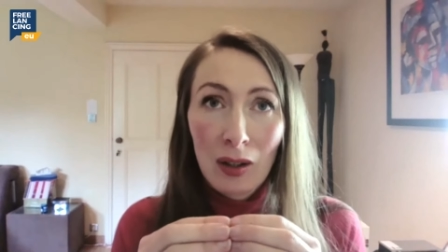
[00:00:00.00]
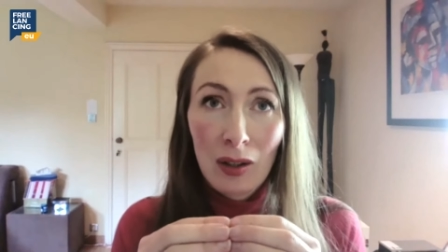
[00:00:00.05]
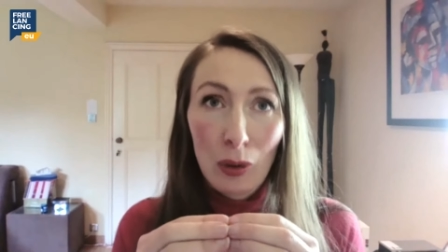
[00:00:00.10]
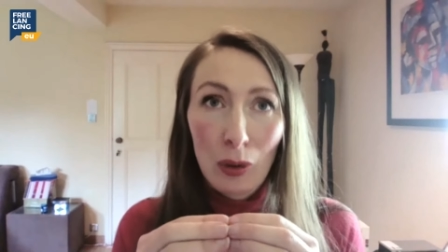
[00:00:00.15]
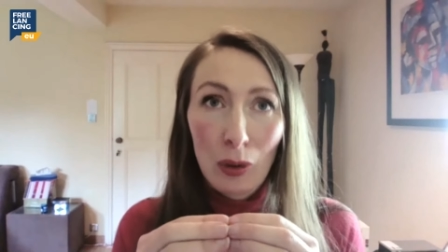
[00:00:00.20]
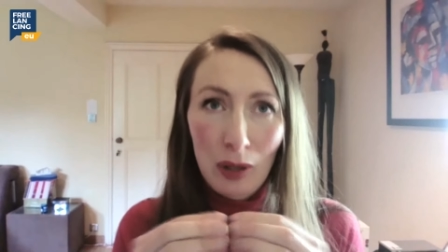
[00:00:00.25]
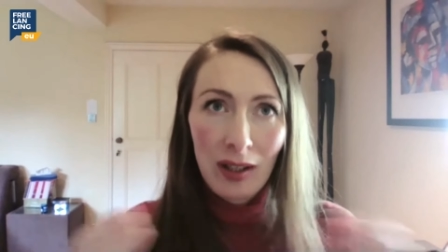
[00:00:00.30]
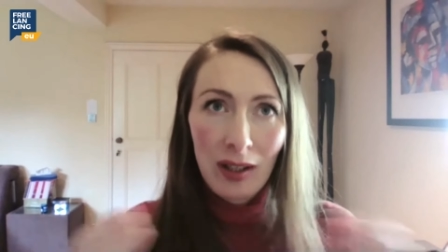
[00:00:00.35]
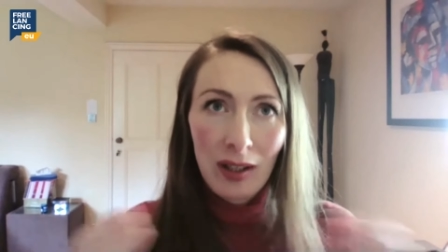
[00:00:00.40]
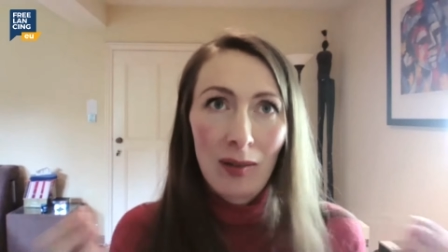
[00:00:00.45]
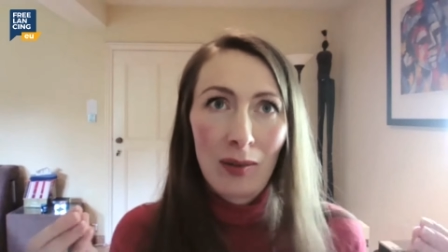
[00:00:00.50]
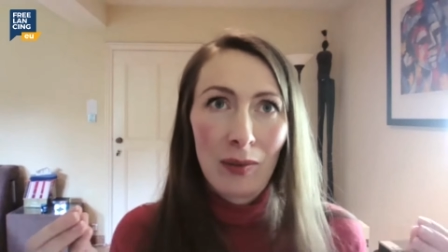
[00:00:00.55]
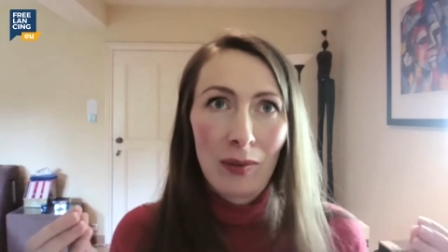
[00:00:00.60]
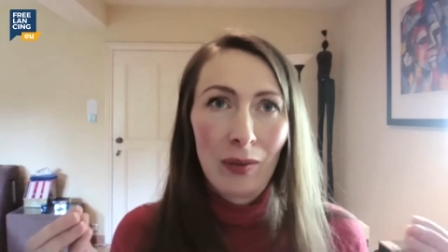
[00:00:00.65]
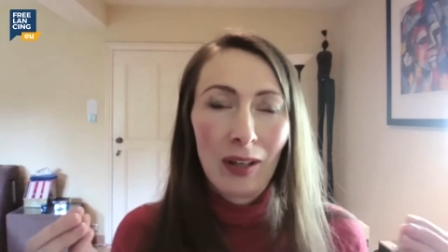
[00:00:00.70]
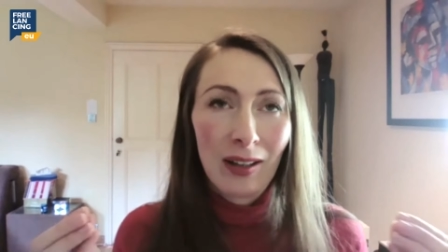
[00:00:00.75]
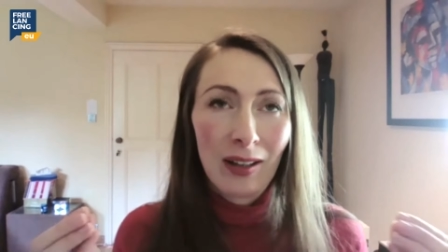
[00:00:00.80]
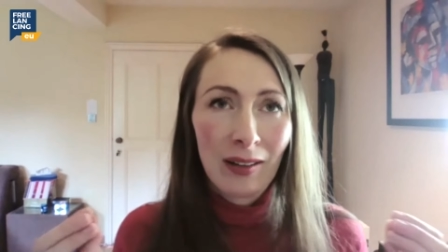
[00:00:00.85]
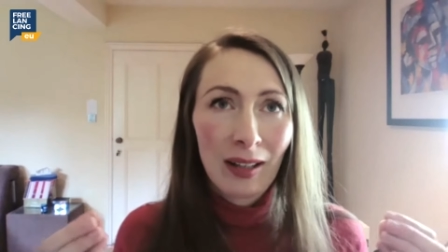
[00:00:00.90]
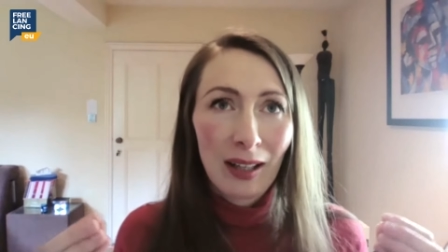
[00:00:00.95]
okay,
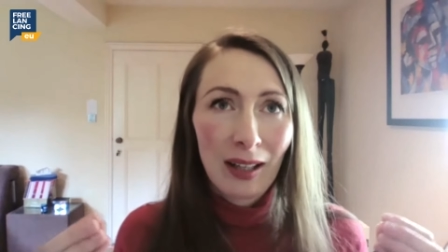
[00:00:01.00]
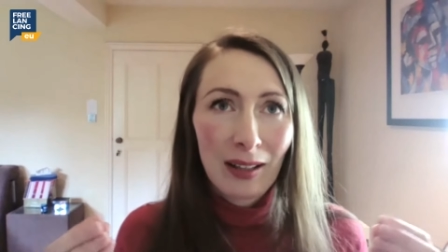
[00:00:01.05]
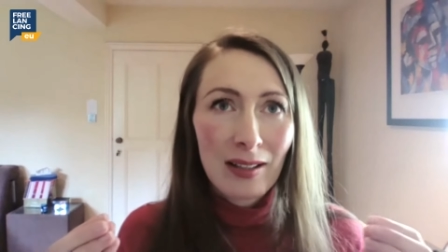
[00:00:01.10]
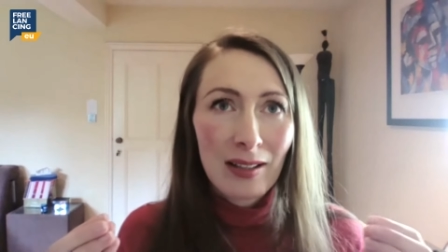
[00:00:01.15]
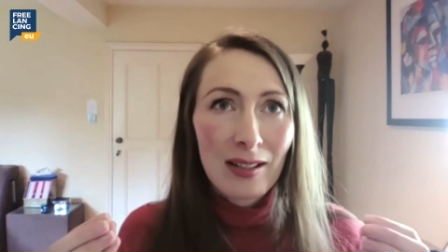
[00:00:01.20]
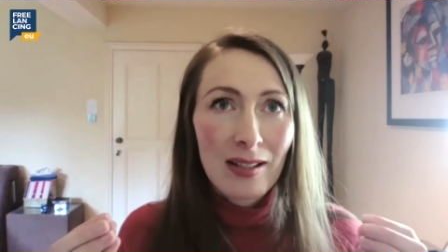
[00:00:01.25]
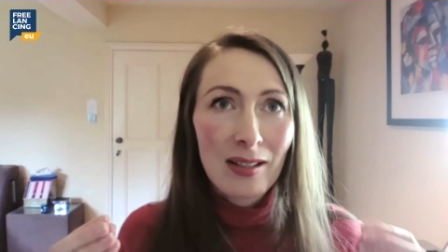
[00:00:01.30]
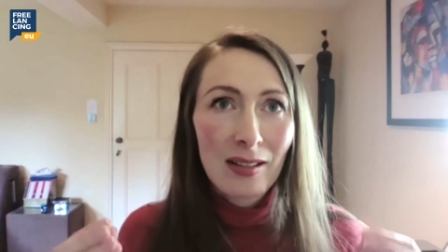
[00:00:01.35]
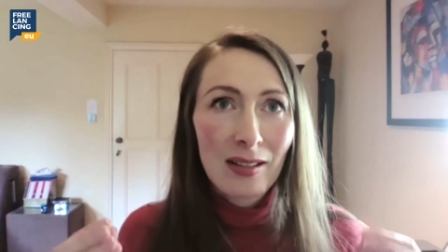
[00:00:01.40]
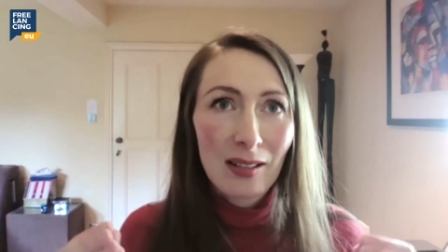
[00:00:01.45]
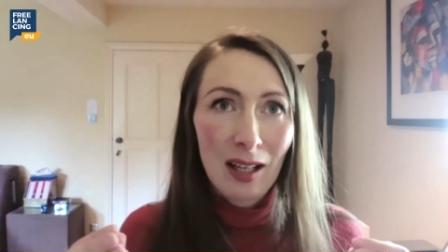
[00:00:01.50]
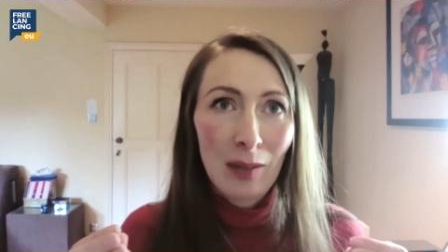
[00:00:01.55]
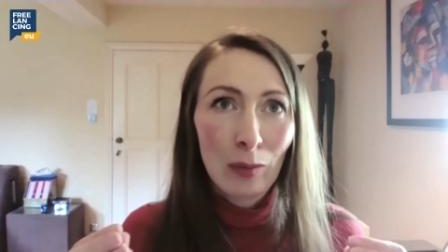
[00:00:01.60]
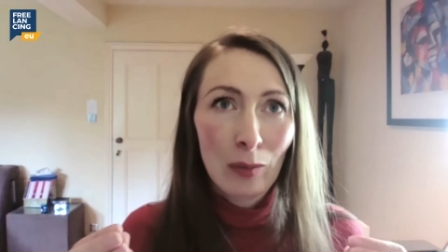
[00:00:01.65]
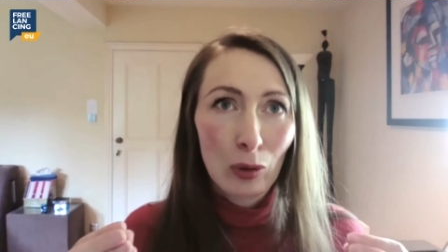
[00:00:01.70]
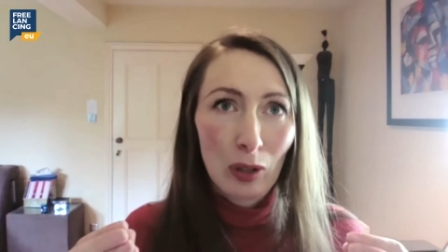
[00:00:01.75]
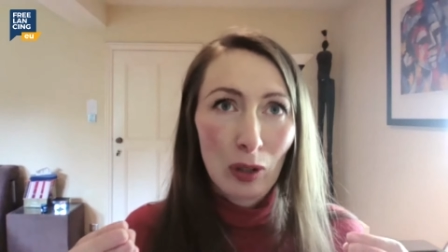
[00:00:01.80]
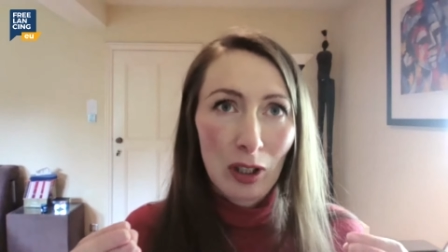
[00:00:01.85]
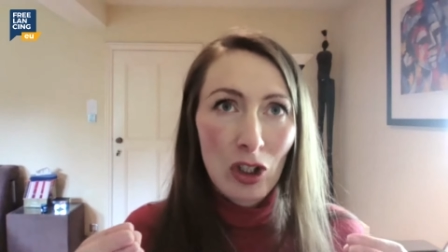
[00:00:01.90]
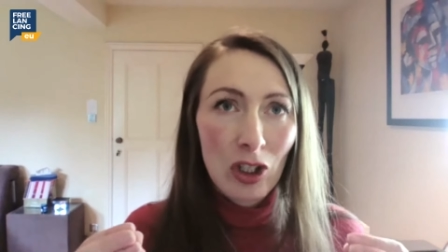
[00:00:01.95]
and that is the time
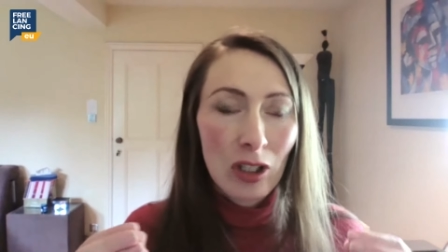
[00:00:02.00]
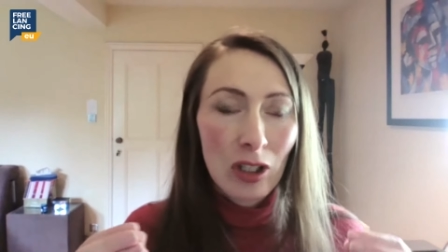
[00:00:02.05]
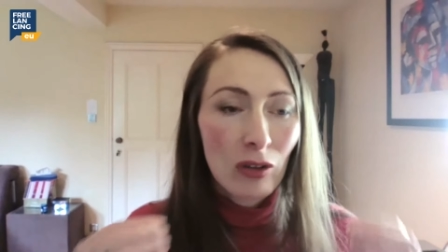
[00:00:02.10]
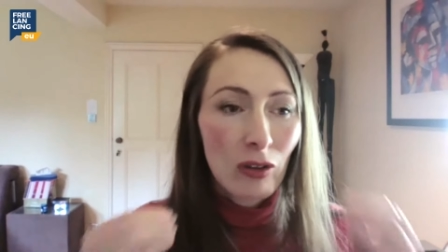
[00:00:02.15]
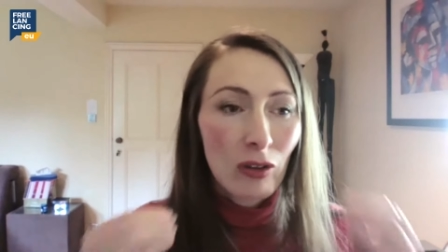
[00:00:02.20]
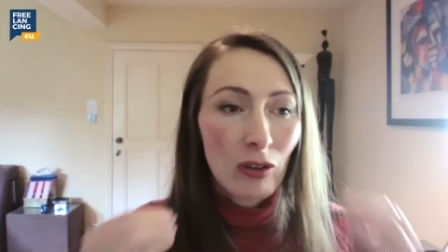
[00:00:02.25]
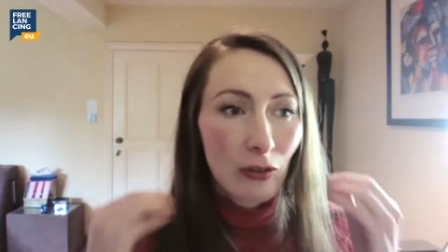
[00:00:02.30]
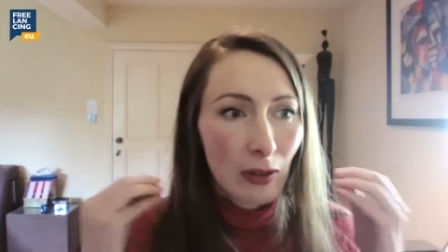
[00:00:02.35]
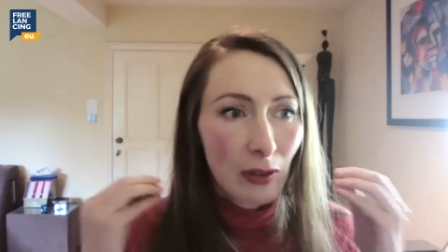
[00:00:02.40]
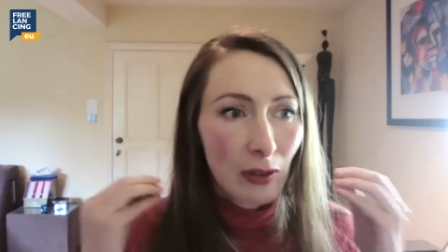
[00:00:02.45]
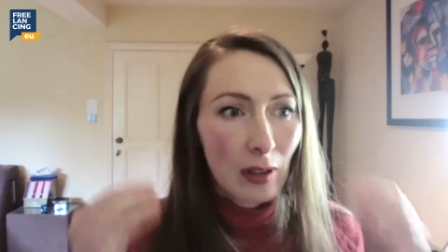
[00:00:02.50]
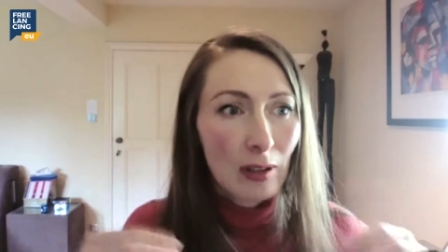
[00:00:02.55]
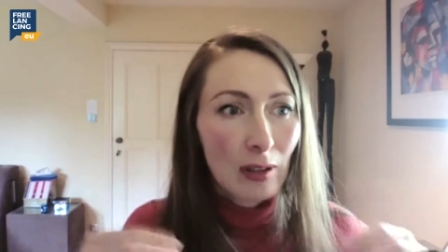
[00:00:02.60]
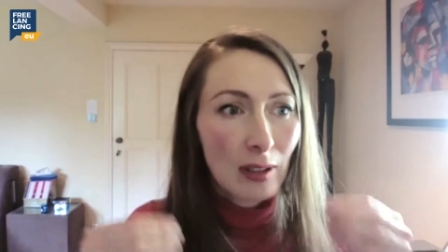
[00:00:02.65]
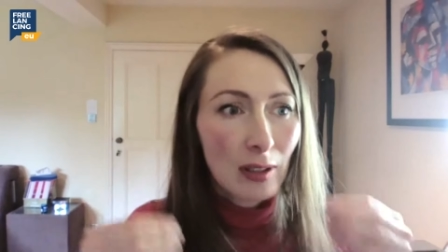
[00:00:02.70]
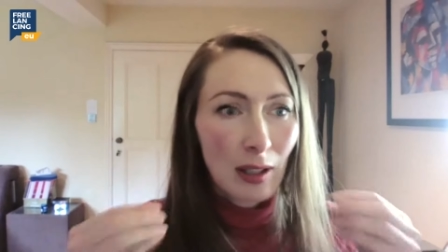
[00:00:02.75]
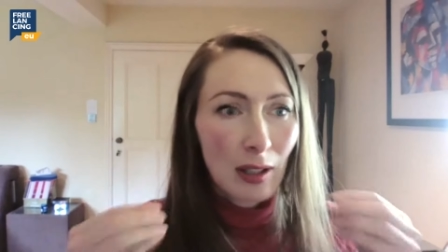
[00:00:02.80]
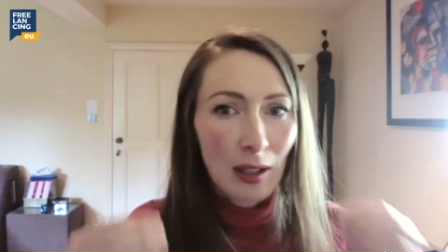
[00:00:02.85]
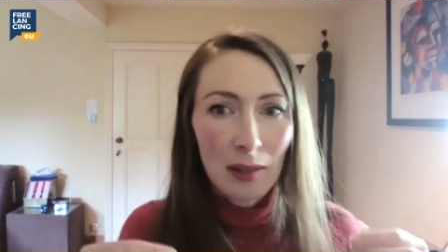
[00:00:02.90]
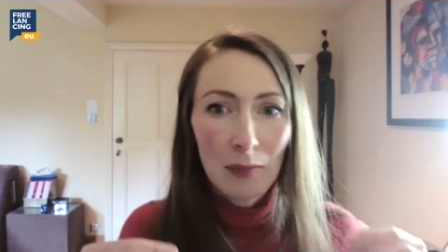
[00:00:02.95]
to actually rethink
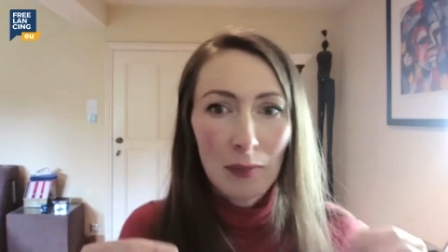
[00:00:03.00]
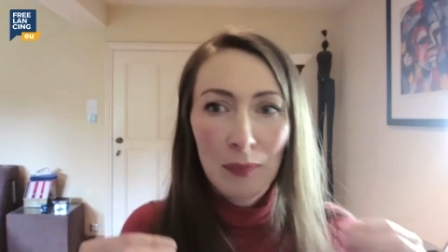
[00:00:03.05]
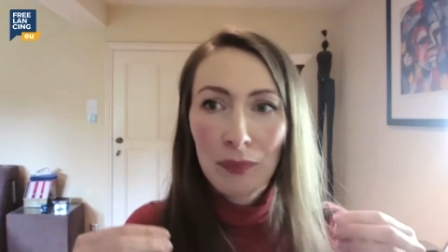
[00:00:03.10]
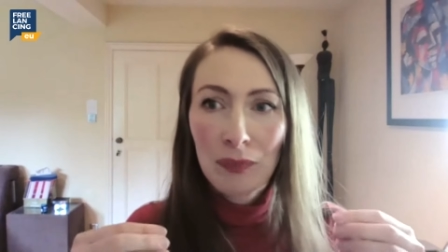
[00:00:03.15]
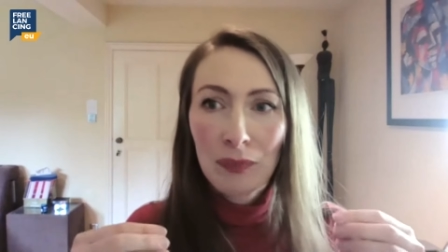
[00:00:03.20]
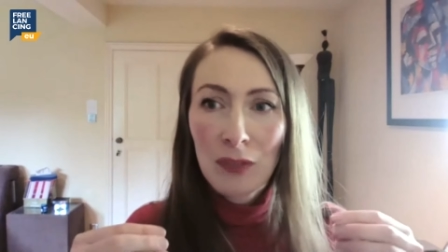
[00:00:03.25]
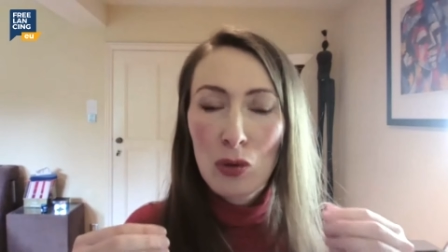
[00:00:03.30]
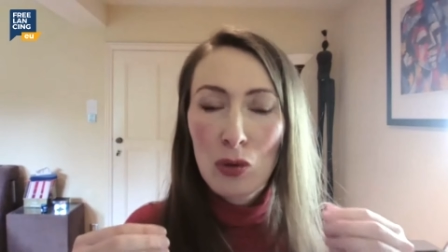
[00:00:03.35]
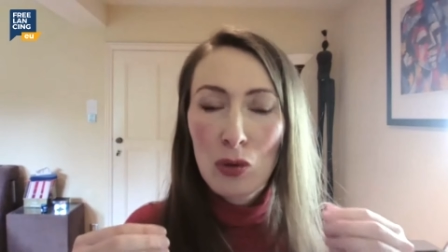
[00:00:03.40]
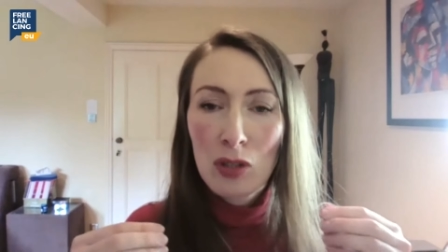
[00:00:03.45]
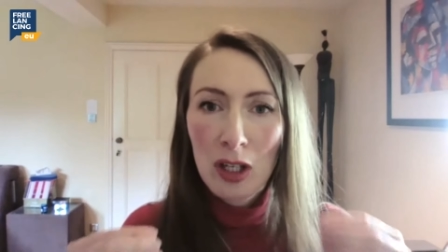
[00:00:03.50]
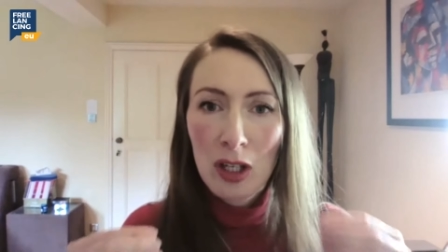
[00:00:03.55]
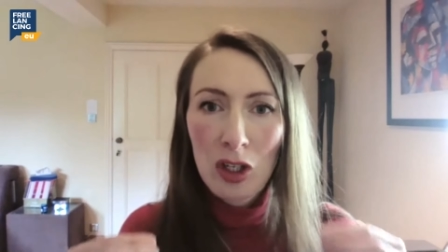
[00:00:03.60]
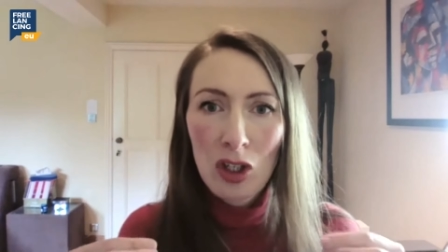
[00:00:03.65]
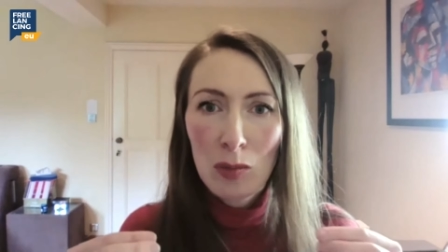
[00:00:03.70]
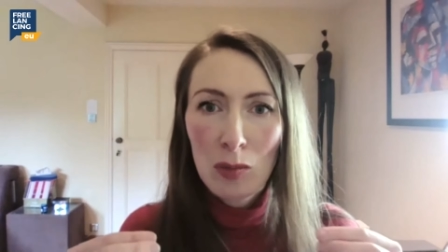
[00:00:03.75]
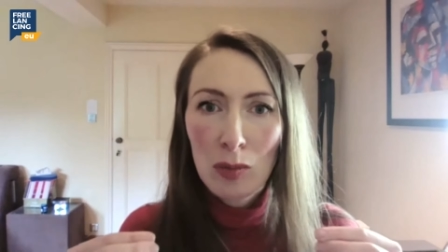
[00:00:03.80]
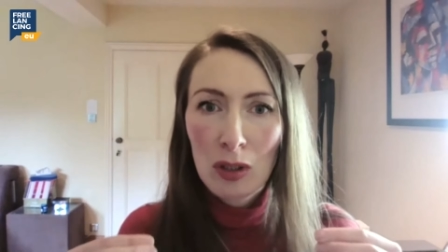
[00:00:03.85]
entire situation,